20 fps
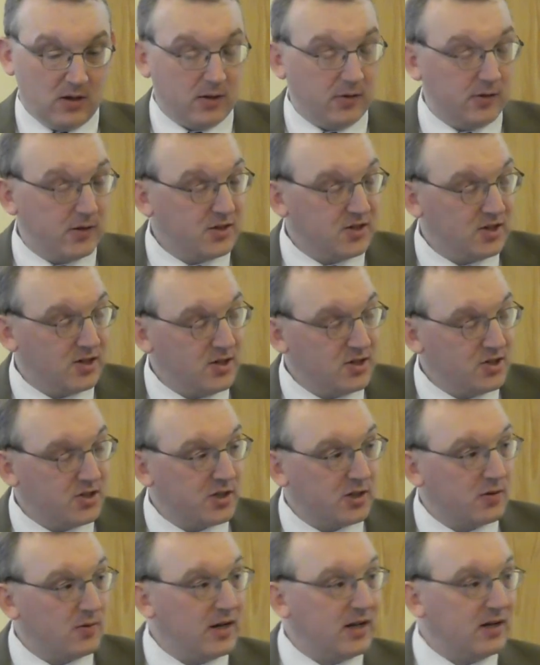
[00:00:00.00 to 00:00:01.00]
This is
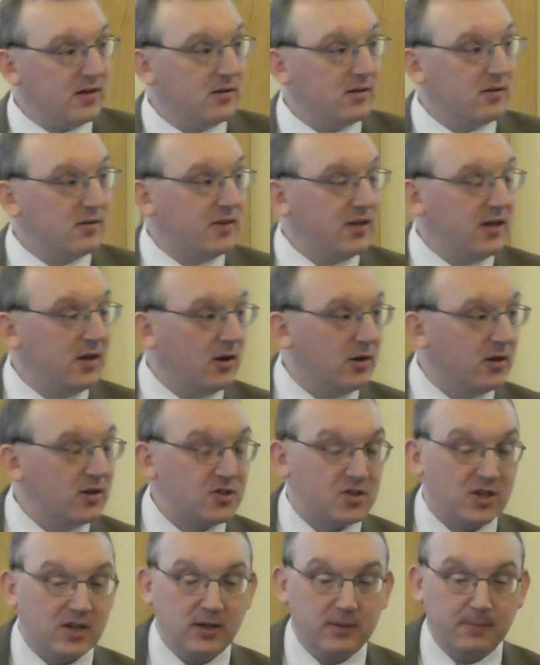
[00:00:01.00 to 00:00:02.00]
the great
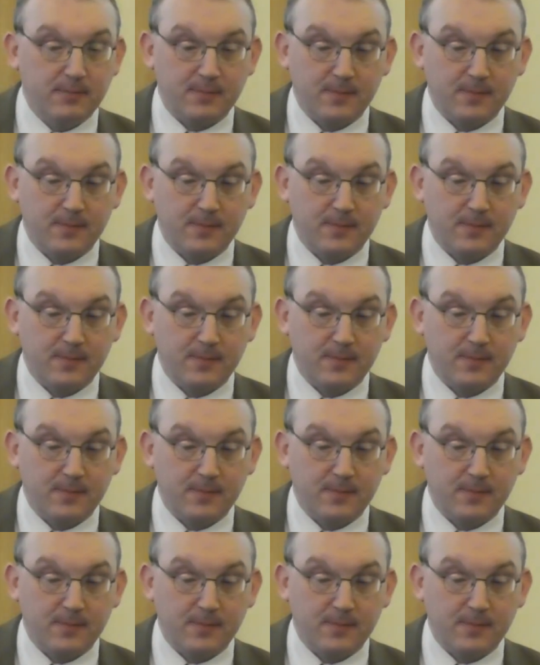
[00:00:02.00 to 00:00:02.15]
theodicy,